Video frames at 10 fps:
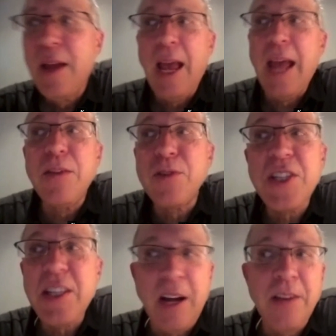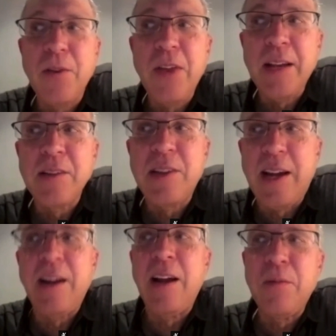And there's other things.
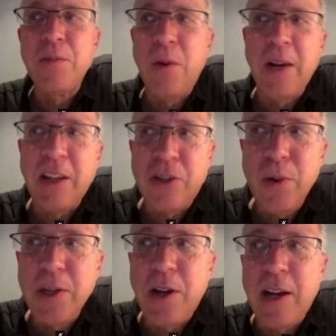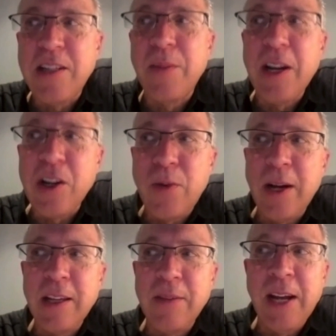I don't want to get too exhaustive, but I just want
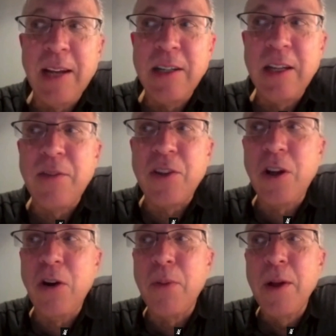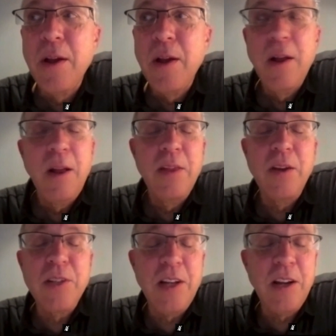to give an idea of the scope.
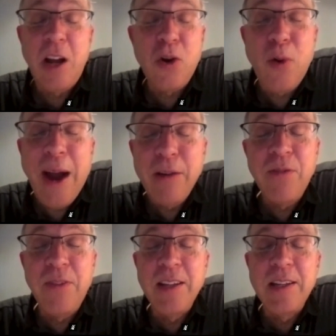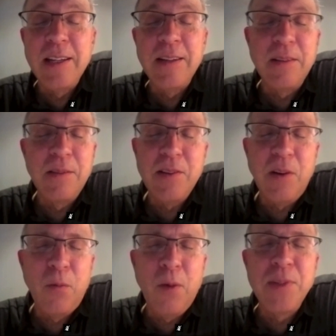There's a crowdfunding
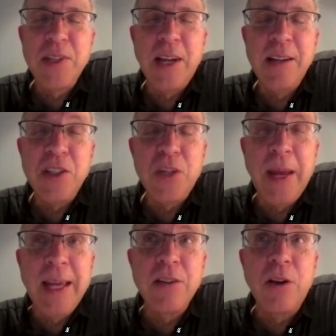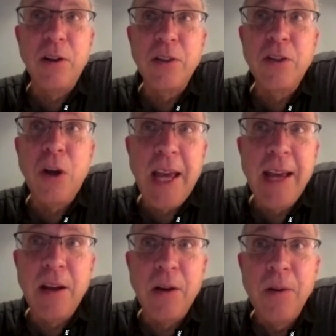website in Spain called
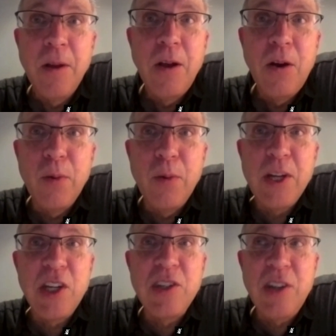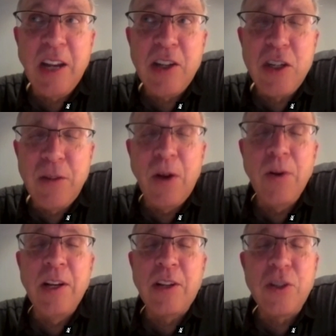Goteo, which is
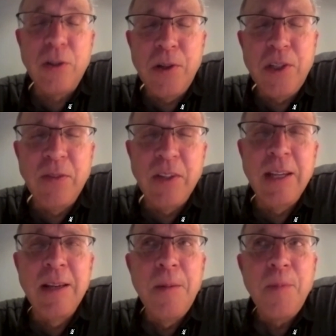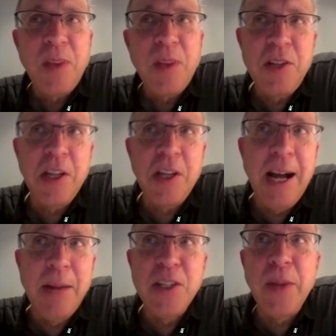devoted exclusively to
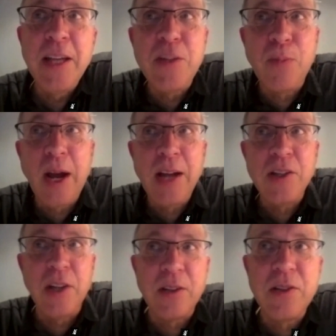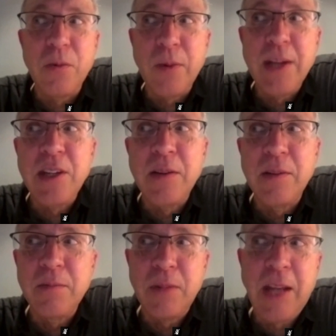commons-based projects, raising
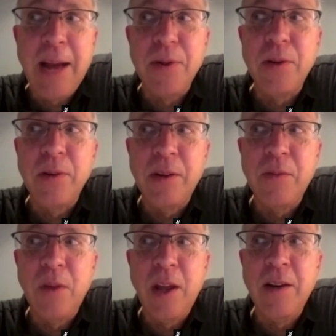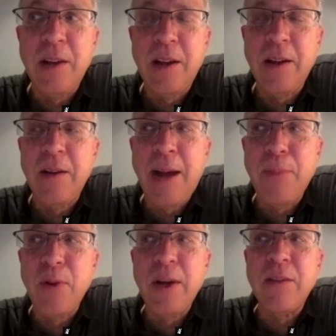capital and
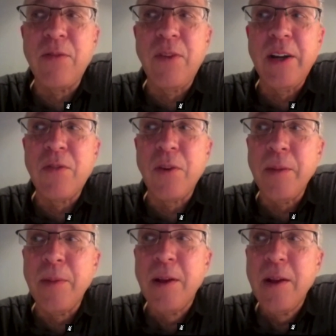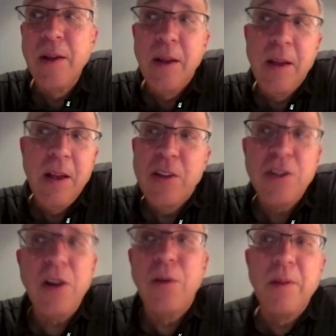operating funds for them.
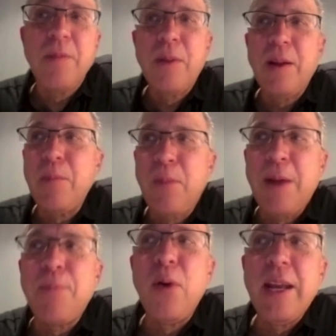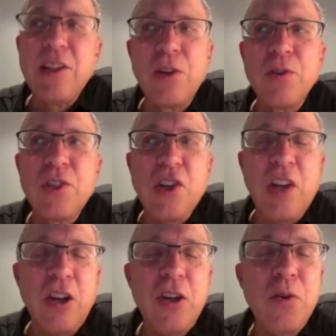So my point is there's just a
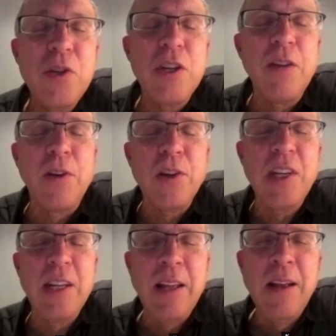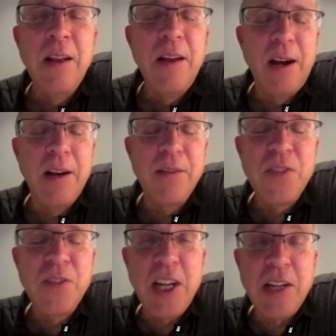huge diversity of
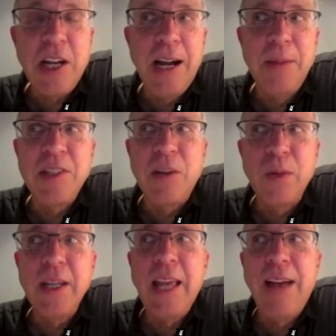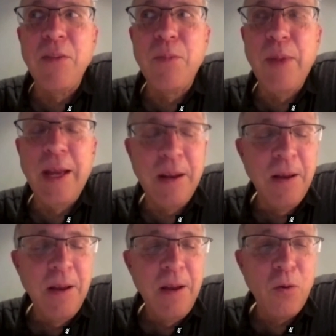such commons that really haven't been
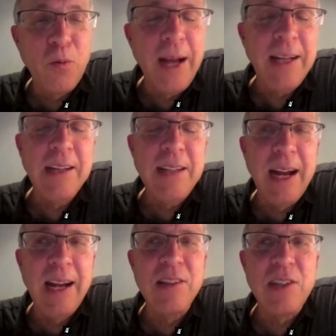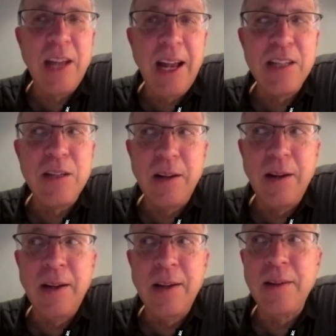recognized as
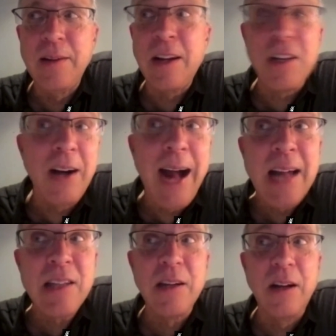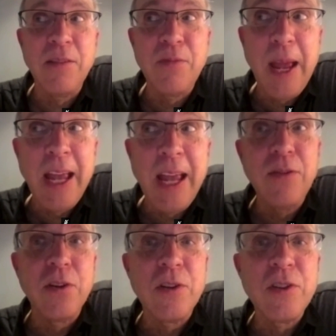a class of
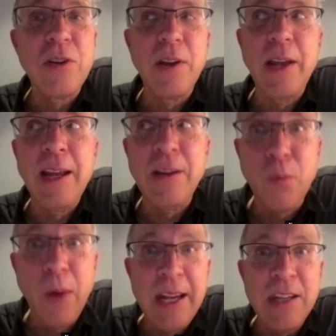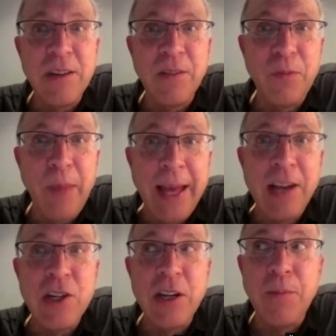behaviors and ways of
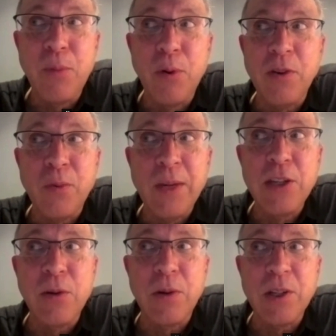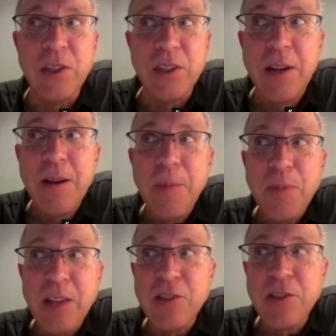managing important resources.
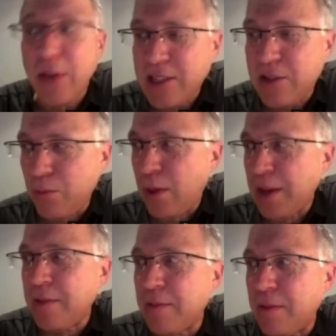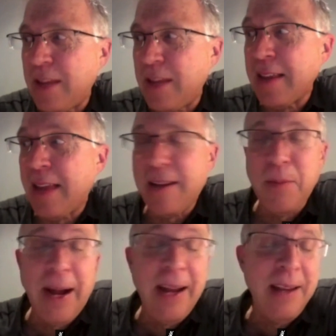So that's one thing that
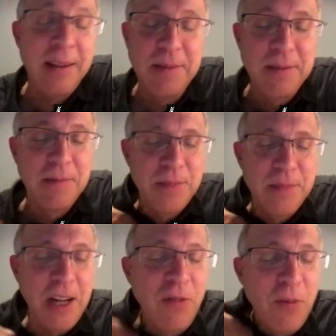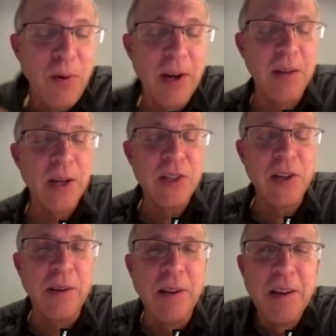in my self-appointed
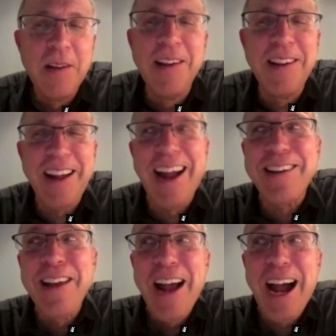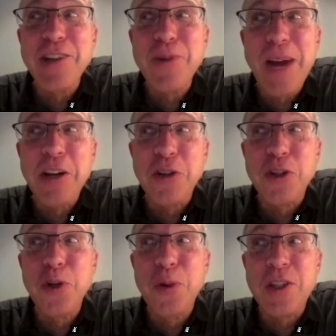mission I try to
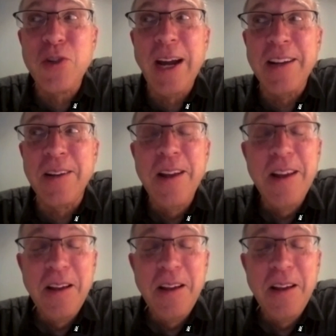do, is try to